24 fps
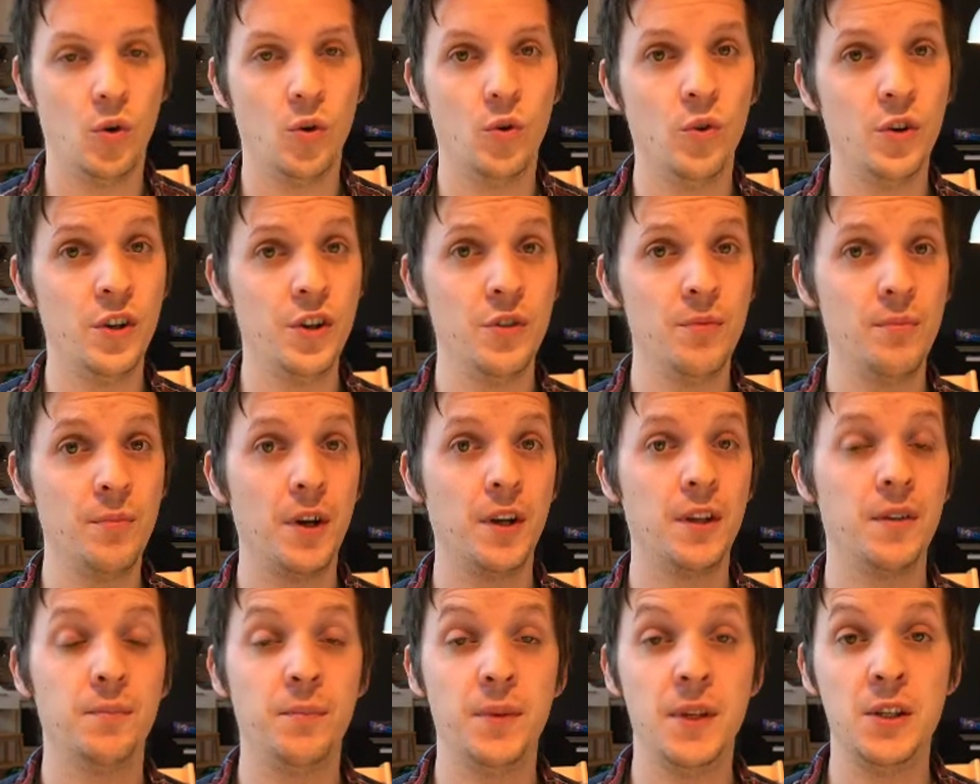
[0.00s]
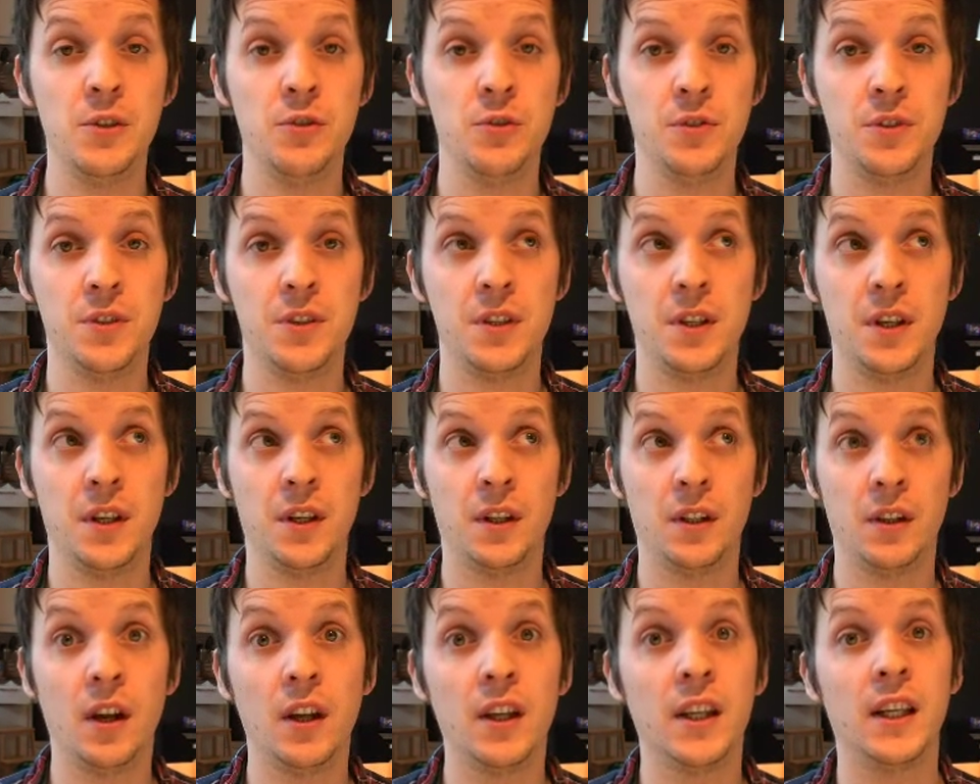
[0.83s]
Or you might be
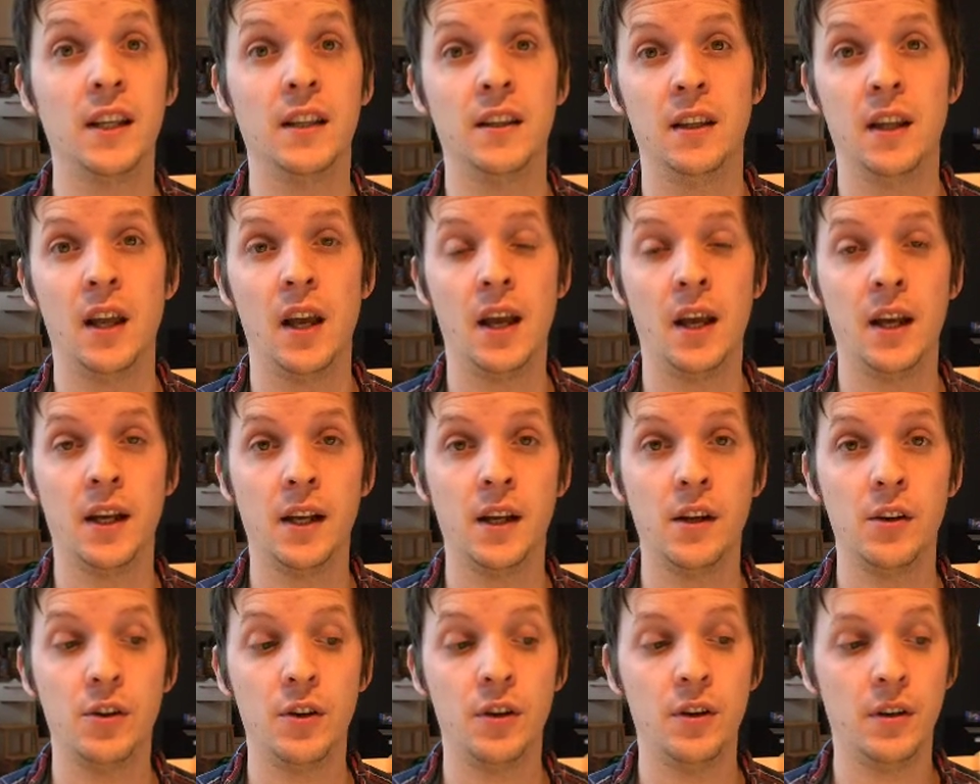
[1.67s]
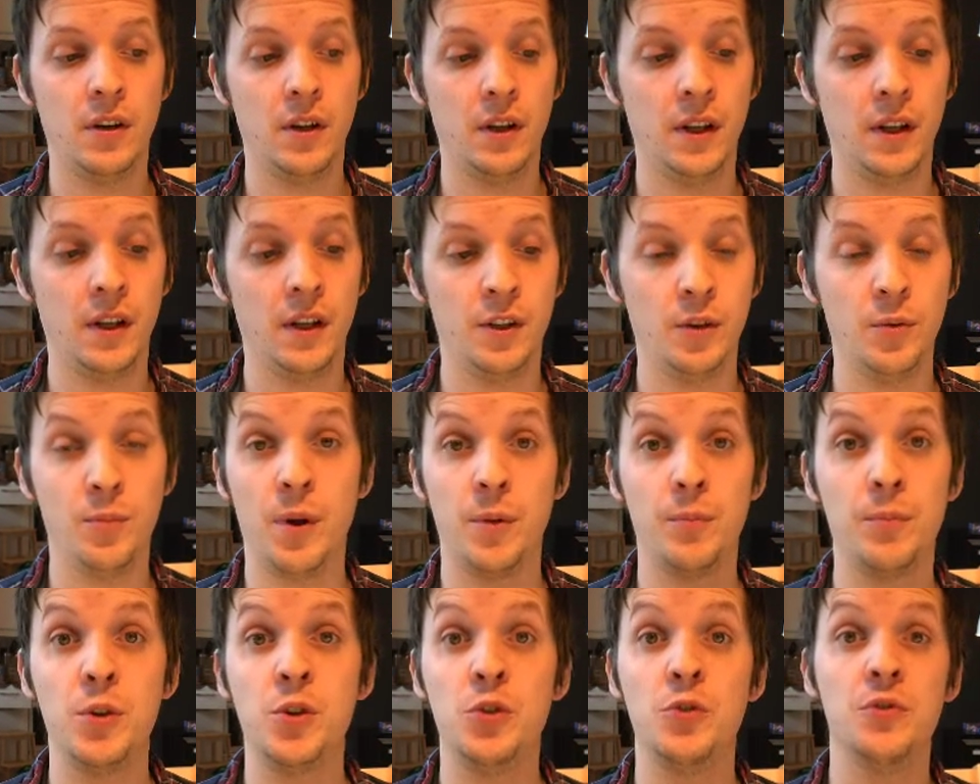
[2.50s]
using, like in Angular, you
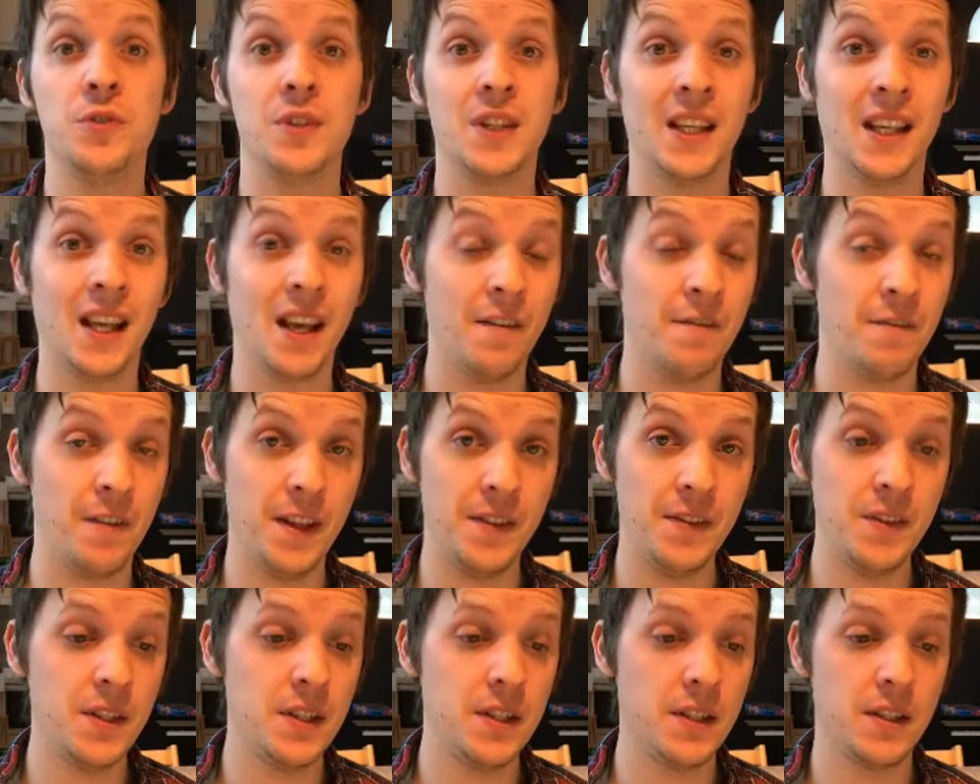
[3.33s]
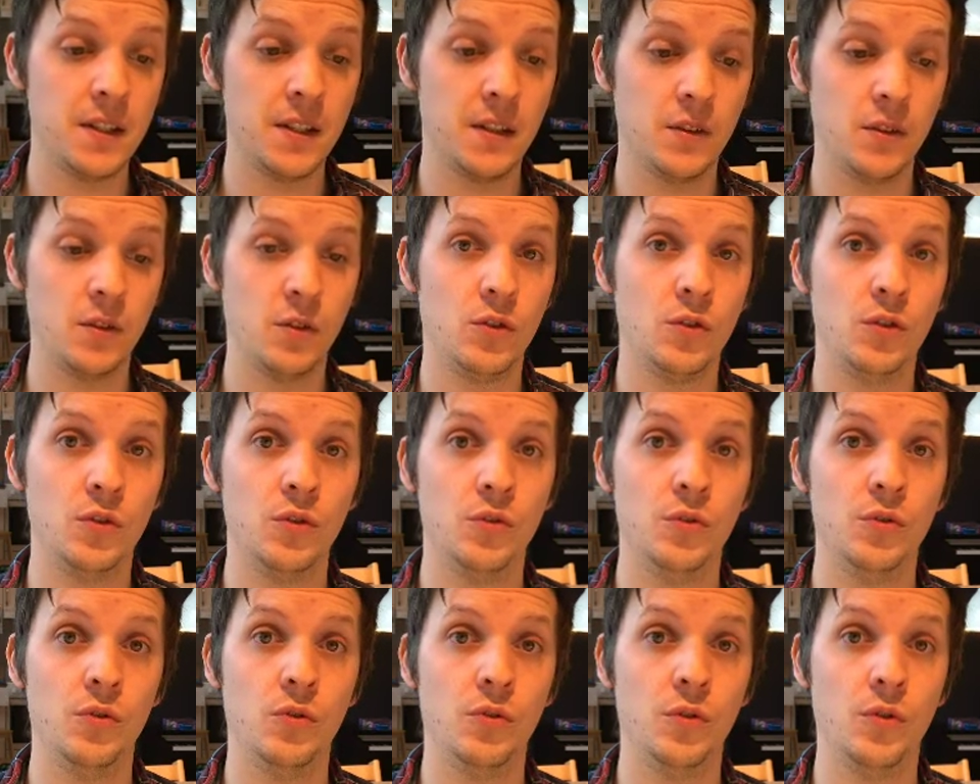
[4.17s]
might be using events
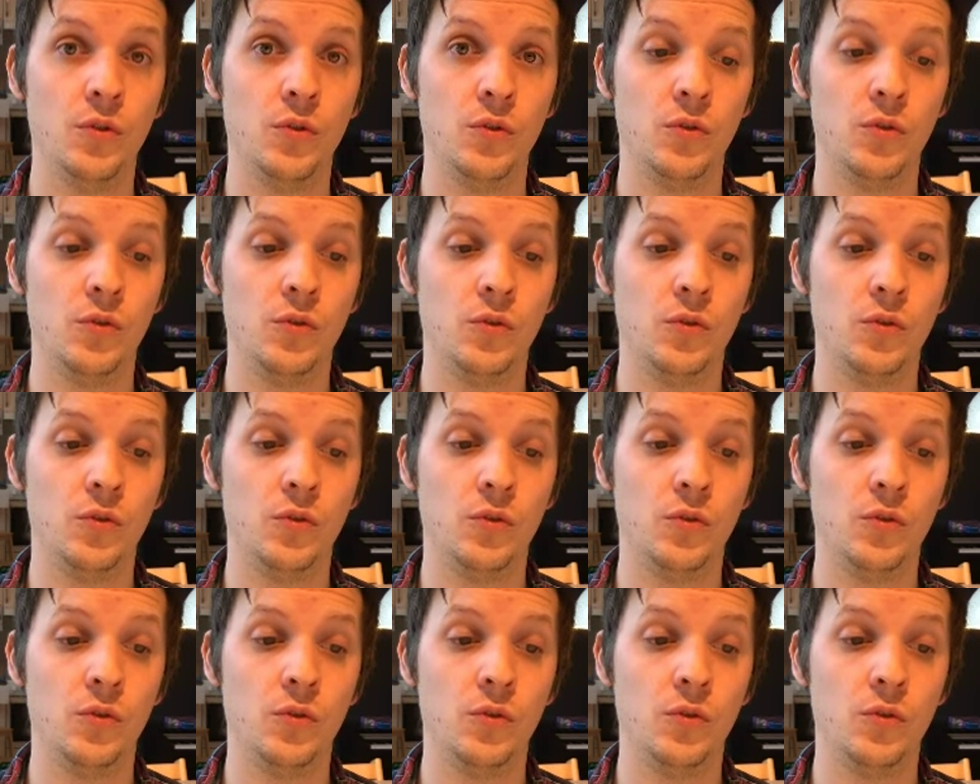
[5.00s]
to